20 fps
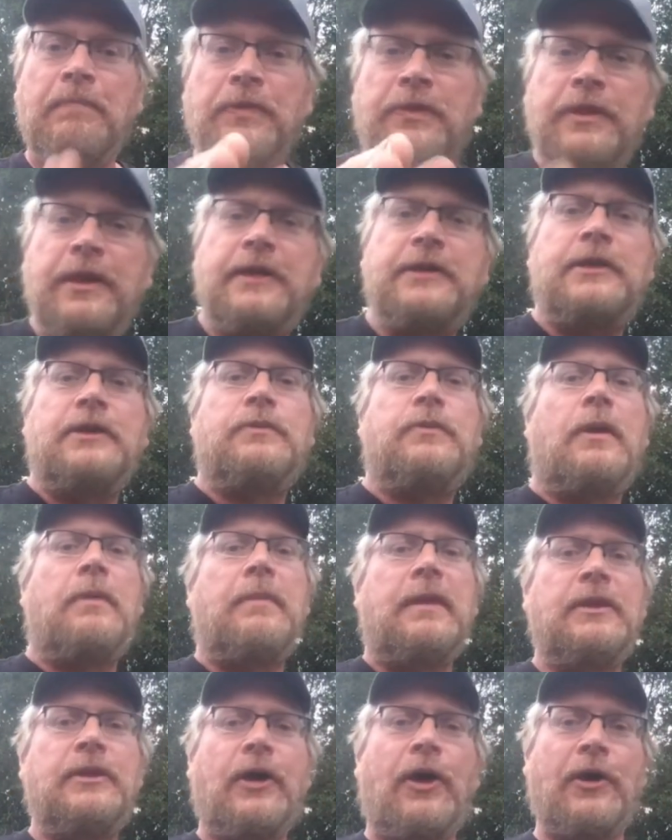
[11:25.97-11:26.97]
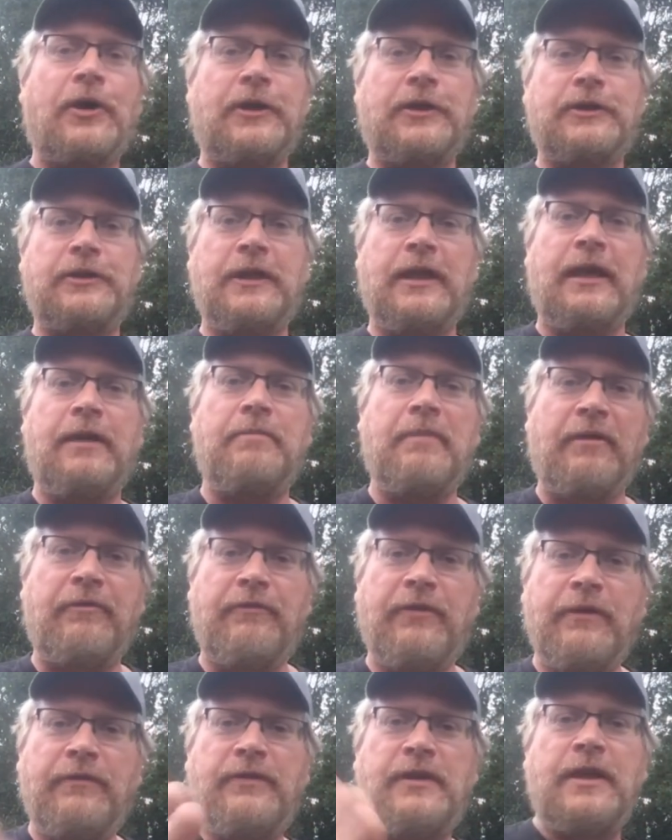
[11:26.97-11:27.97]
This is what my daughter said, my
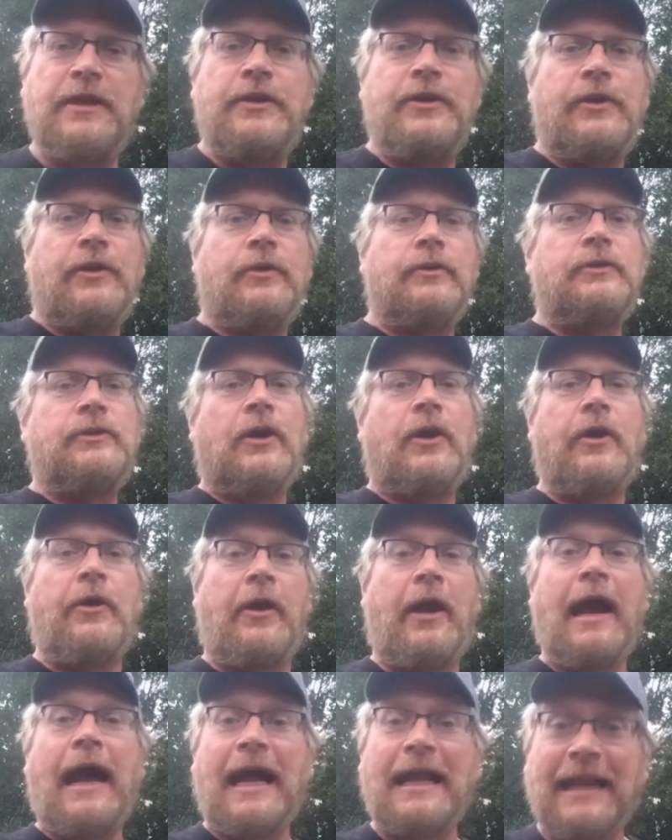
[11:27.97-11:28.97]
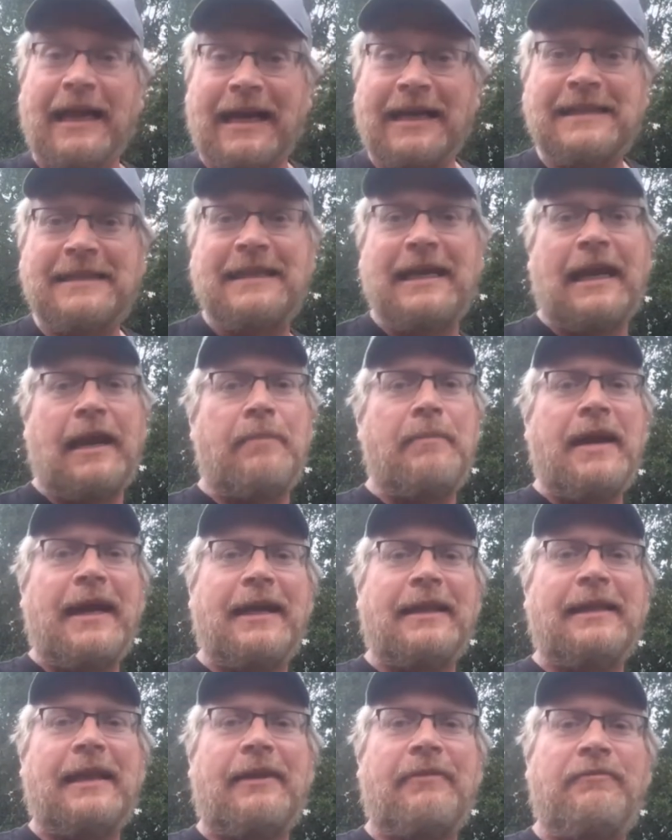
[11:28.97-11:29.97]
fifteen-year-old daughter. Like I said, I
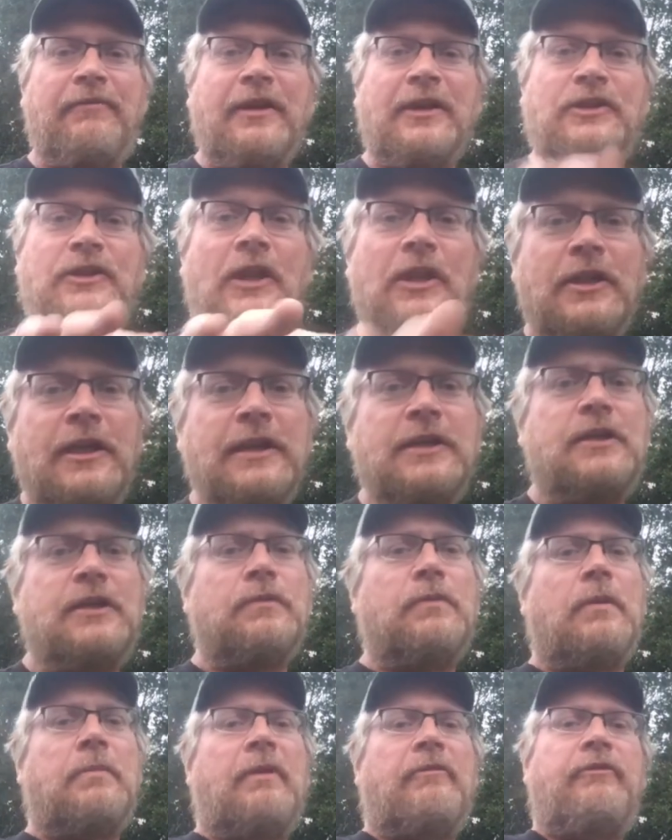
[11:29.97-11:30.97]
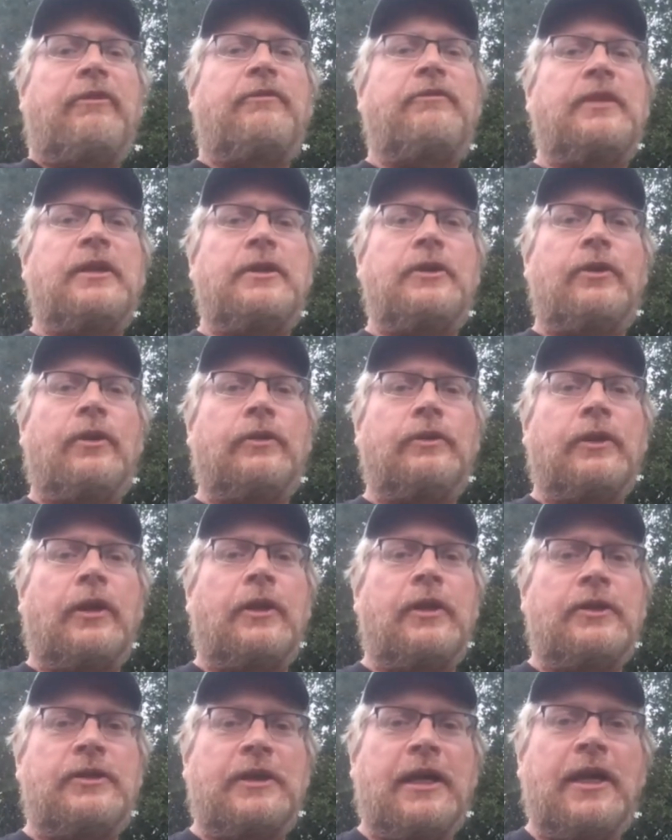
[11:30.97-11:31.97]
make a lot of fish. This is what my fifteen-year-old
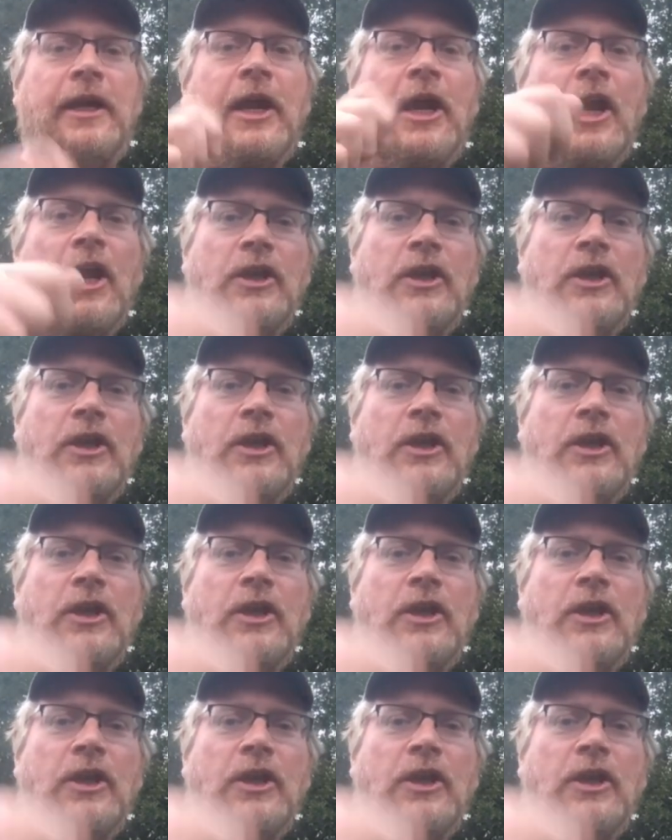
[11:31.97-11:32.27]
daughter said.